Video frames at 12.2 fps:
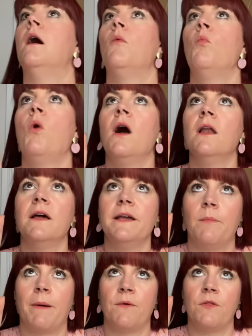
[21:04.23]
What I
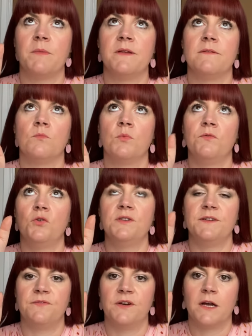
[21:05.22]
like about them is we're all
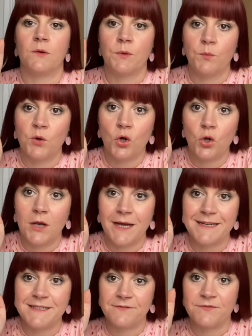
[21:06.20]
different, aren't we? We all
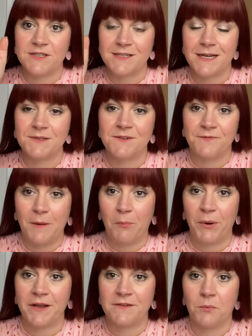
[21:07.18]
like different types of
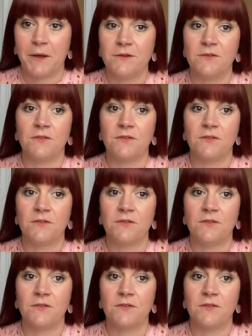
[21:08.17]
fabric as well.